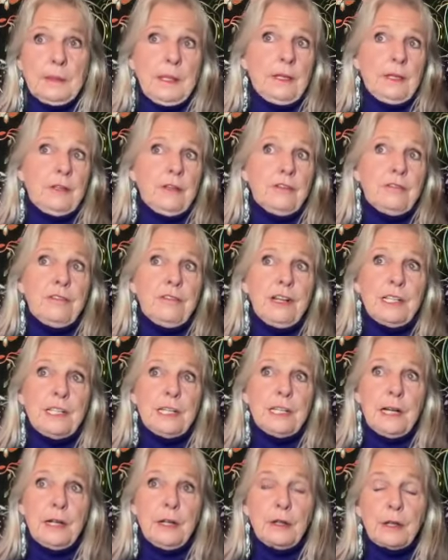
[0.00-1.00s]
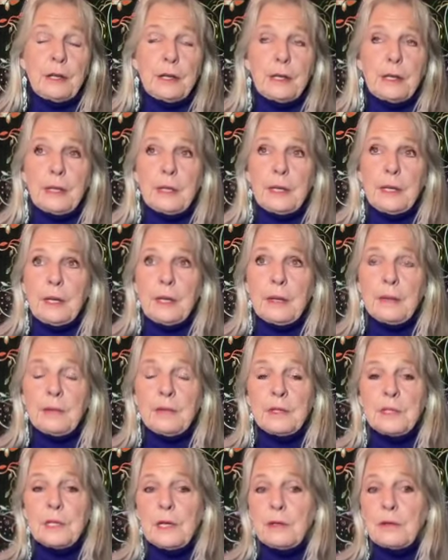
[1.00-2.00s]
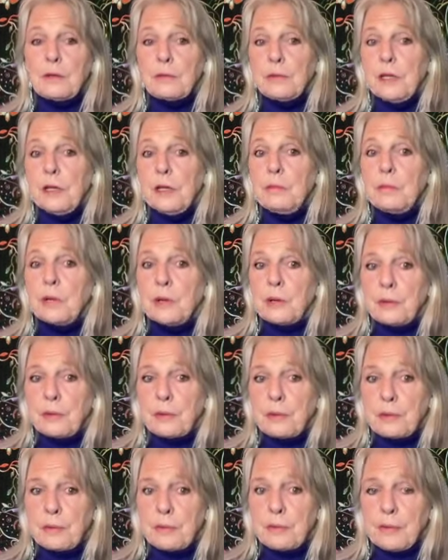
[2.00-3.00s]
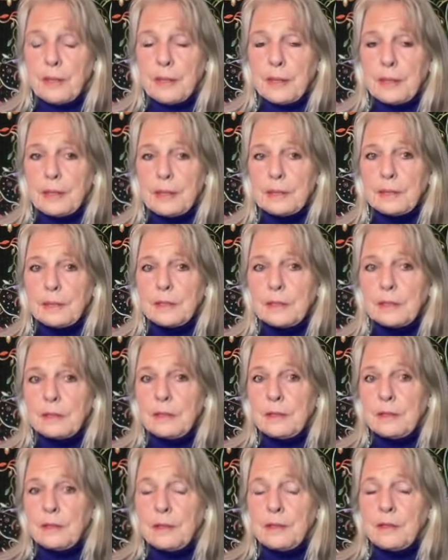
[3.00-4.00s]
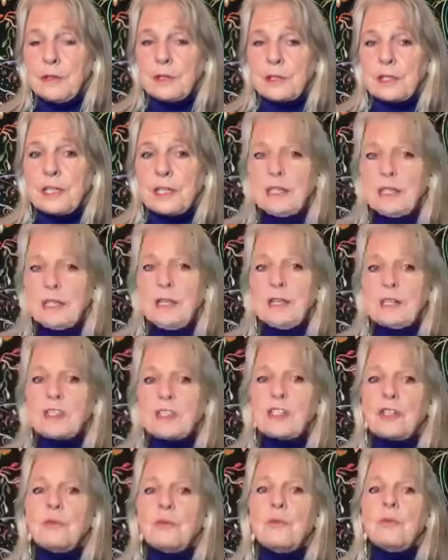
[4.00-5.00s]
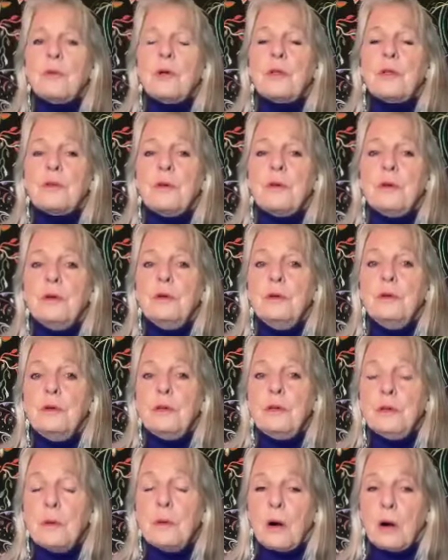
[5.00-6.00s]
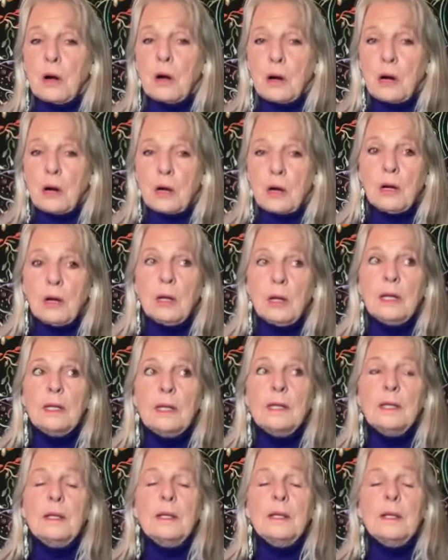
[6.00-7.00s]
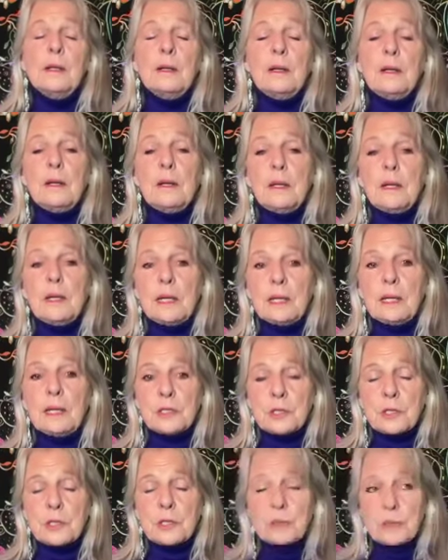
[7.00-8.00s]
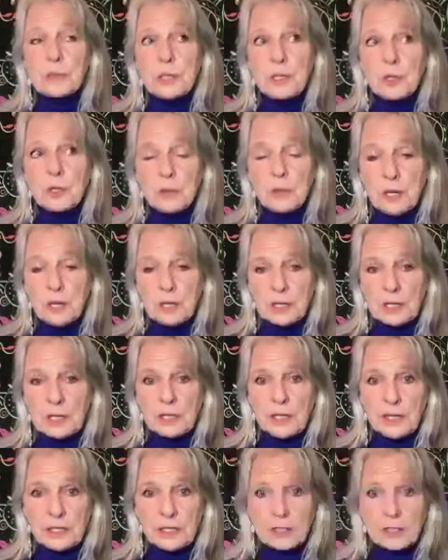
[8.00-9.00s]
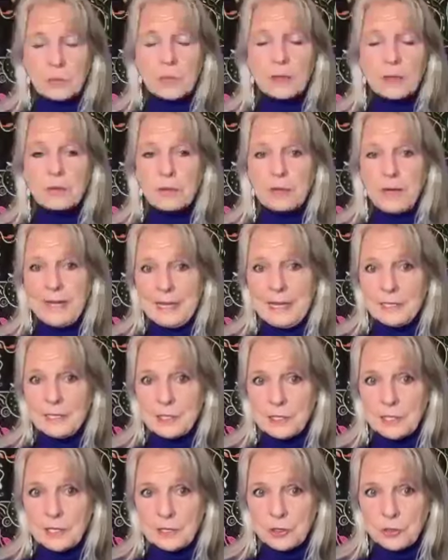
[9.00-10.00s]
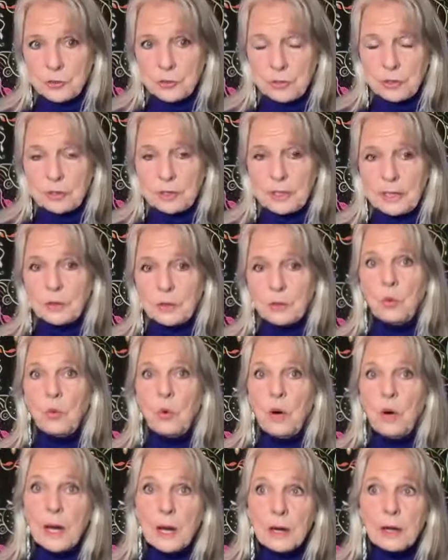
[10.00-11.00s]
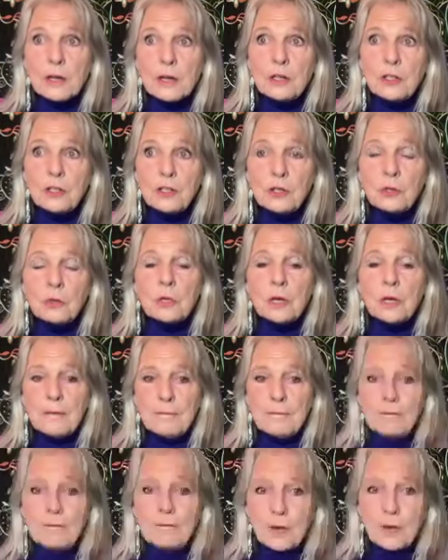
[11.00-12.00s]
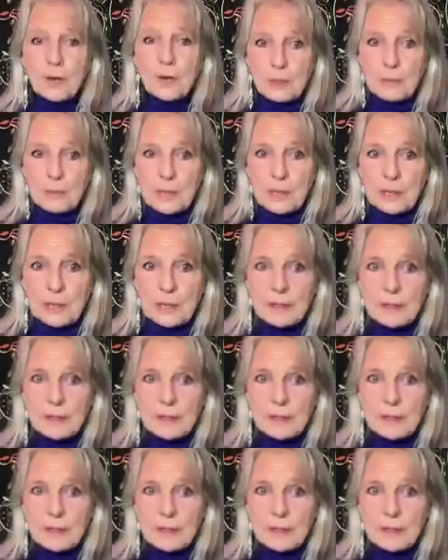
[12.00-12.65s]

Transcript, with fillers: like your vitality and the death rebirth and, you know, your connection with who you are as you are connected with your ancestry. Like, where did you come from?